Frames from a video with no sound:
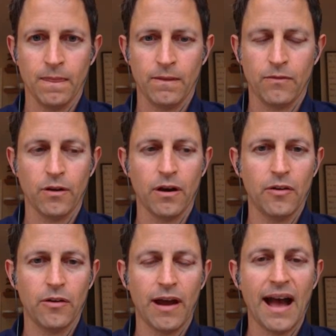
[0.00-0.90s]
for
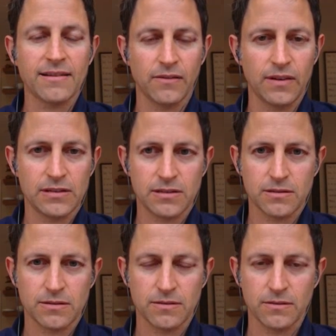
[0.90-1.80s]
other
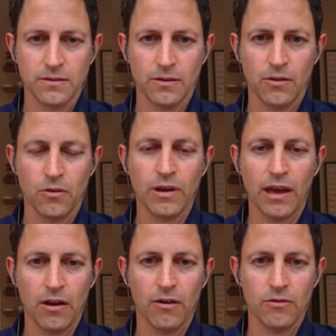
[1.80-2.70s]
activists who
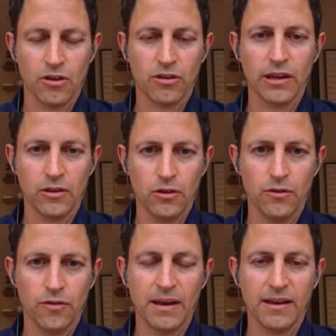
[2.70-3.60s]
care just like you
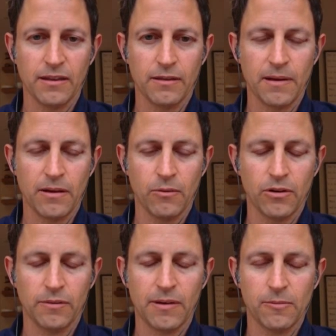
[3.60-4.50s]
for making the
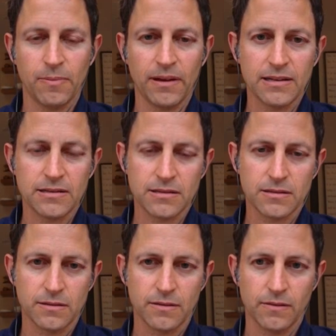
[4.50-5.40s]
world a better place,
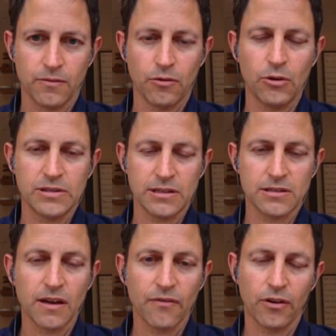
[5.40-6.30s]
for reducing
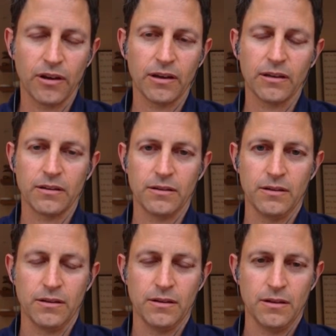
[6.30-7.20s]
suffering,
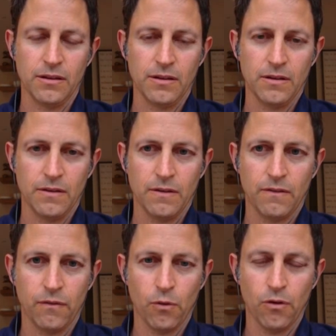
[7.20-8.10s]

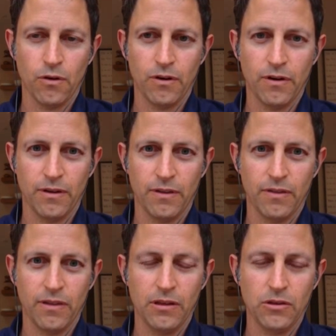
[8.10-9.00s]
for
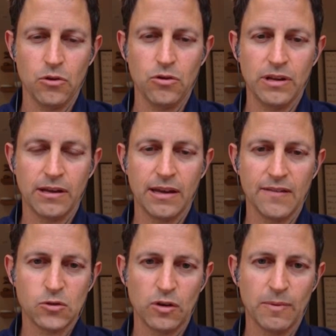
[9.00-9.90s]
the unique
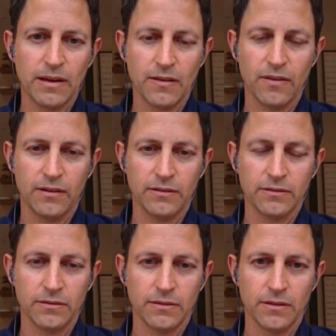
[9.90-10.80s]
gifts we've been given
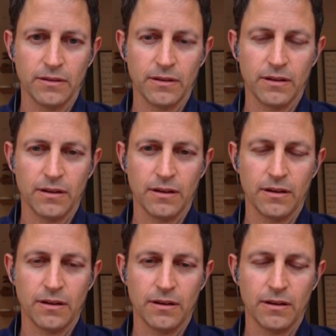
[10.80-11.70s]

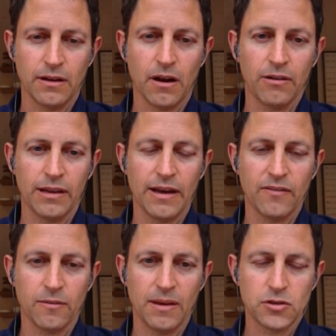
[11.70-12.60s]
in our life
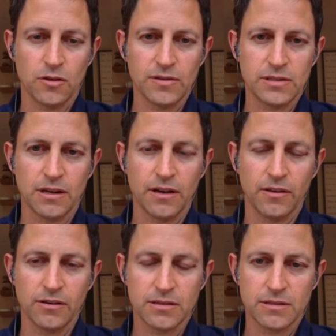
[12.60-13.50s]
to be of service to
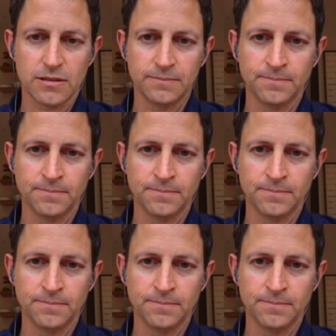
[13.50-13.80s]
others,